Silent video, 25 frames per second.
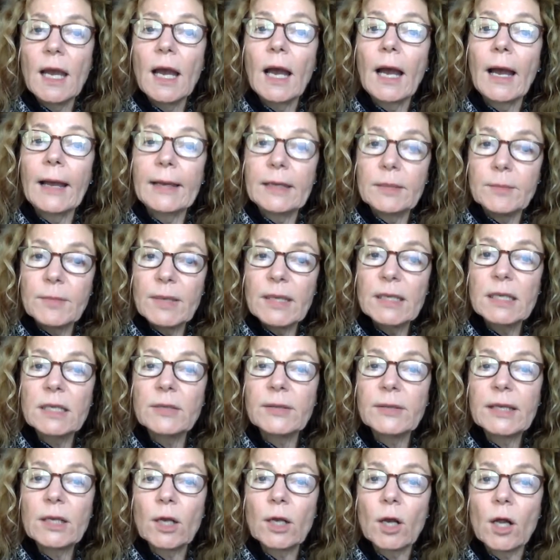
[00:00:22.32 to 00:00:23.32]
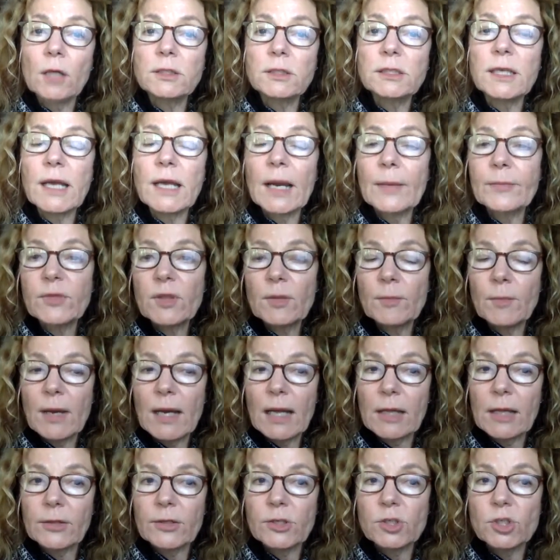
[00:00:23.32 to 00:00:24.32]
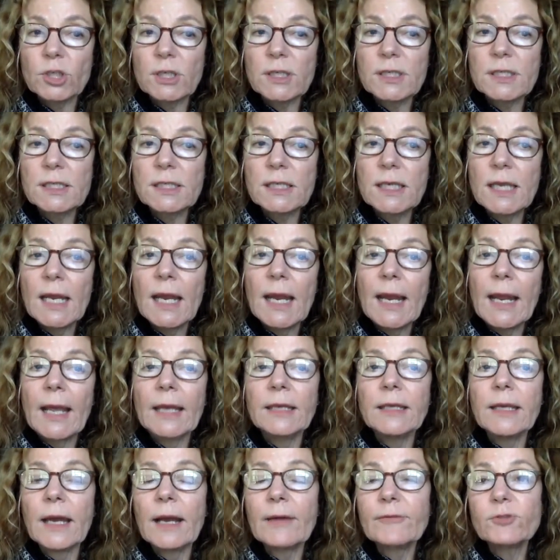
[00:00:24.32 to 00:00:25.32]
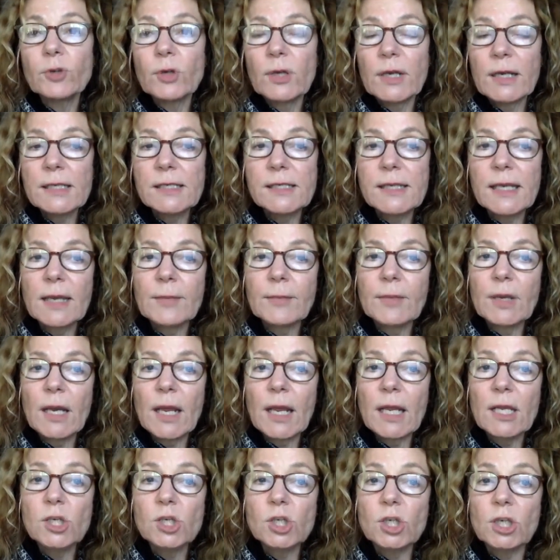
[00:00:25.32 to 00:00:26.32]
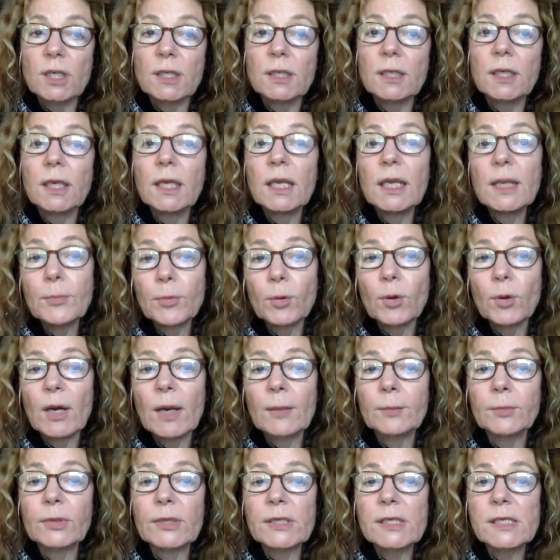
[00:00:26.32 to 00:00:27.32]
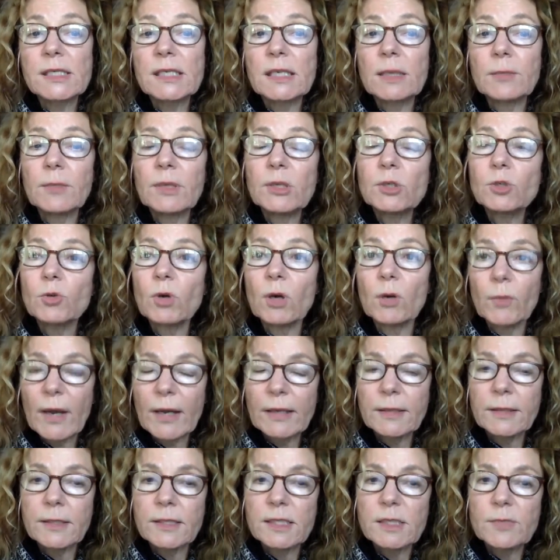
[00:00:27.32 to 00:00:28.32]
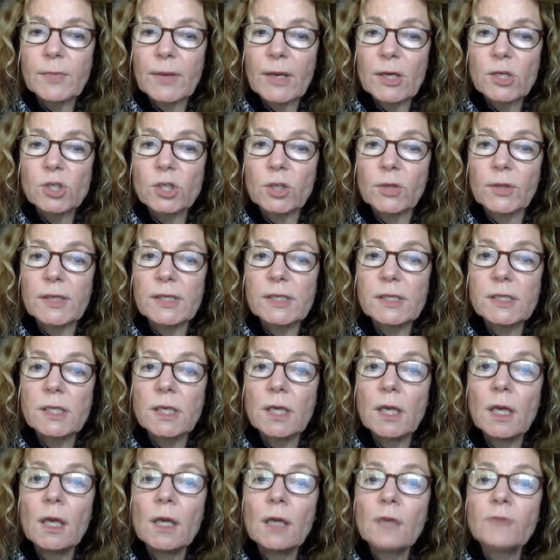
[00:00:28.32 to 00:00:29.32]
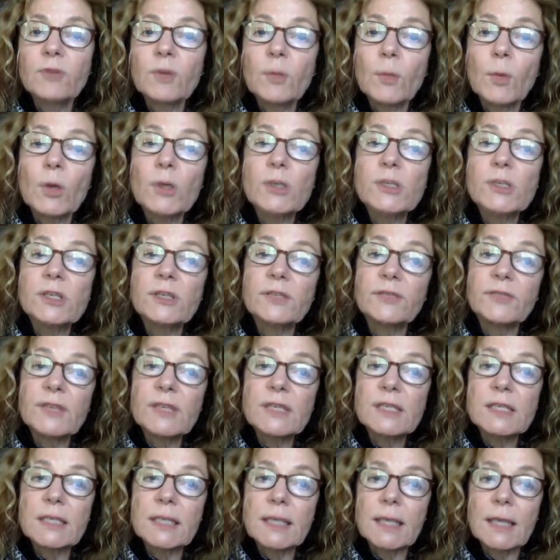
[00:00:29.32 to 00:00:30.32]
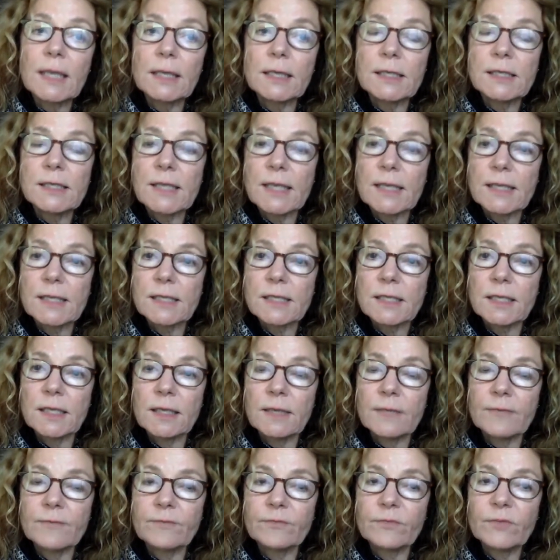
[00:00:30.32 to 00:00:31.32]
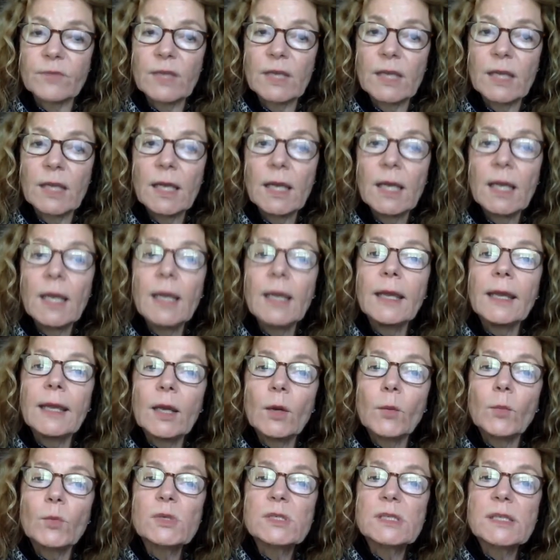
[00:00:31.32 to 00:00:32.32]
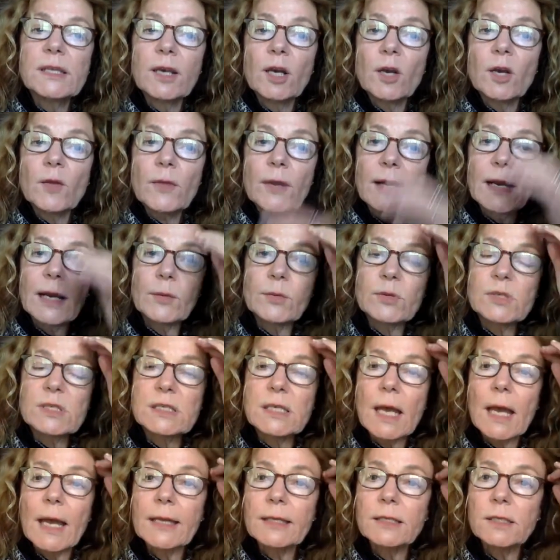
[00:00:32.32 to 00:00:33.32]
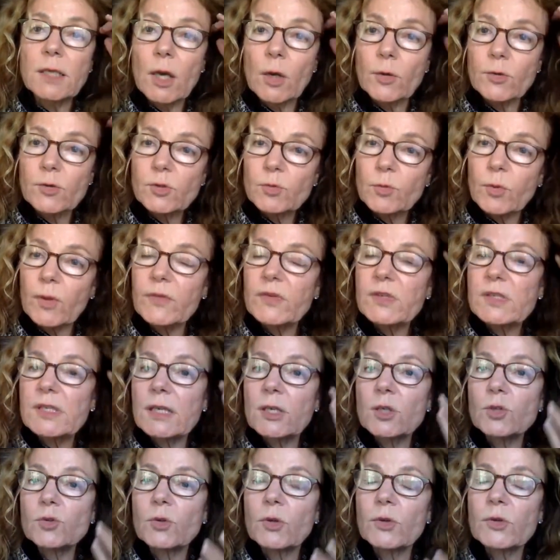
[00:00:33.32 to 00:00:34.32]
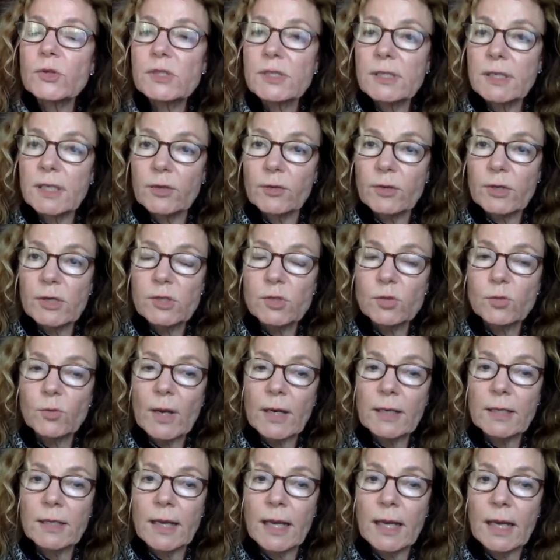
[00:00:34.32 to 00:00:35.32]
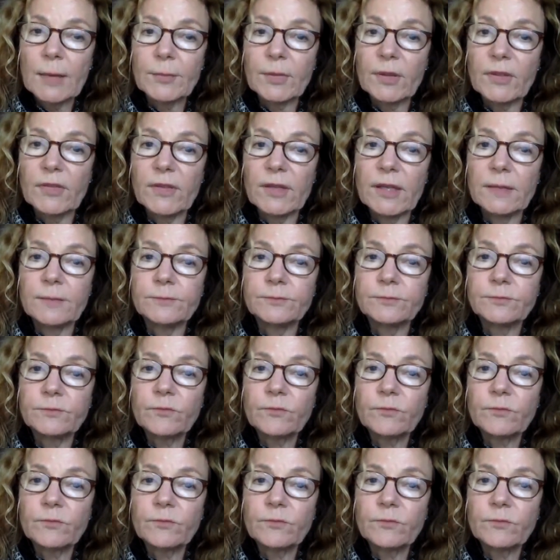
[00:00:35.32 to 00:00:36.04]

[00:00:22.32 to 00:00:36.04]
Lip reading: I immediately called an ophthalmologist, and after an examination, he promptly sent me to a retina specialist for more sophisticated testing. It was there that I was diagnosed with central serous retinopathy.